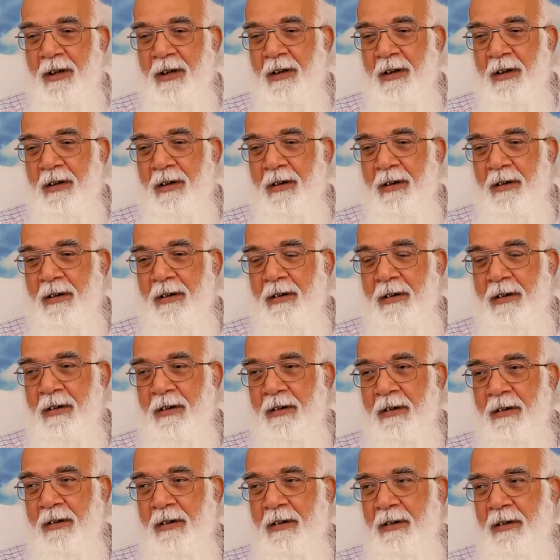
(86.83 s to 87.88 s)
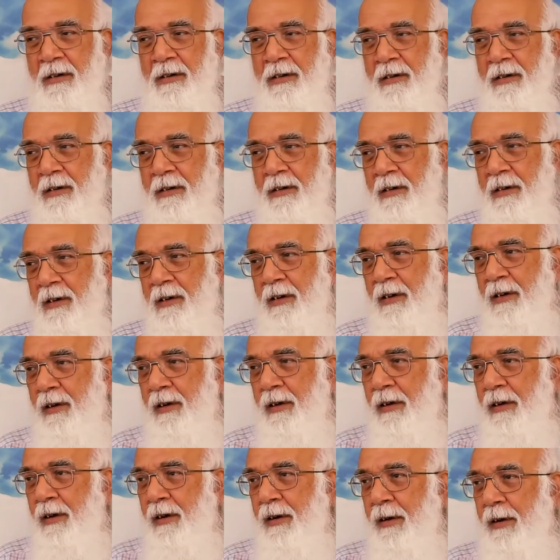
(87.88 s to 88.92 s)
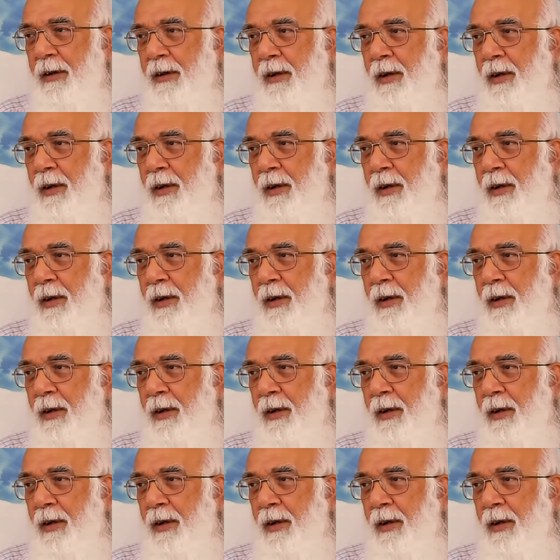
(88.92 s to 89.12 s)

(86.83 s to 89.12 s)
(silence)